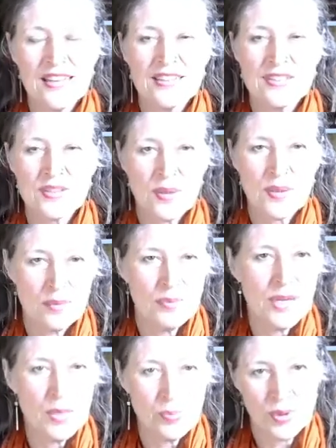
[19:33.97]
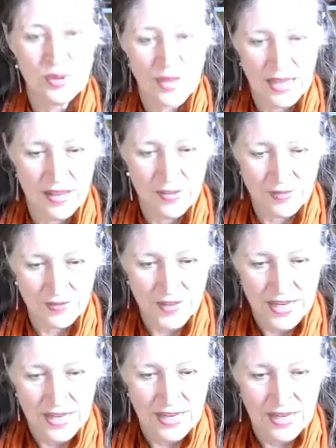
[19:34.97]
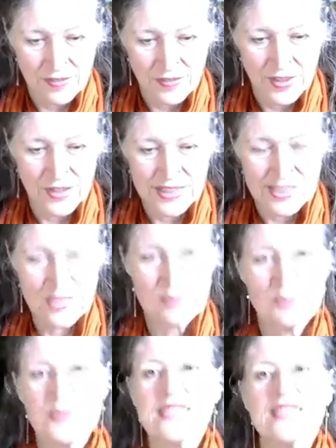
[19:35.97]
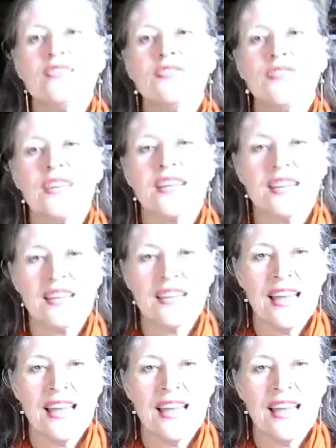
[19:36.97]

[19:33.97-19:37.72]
so that people have a very specific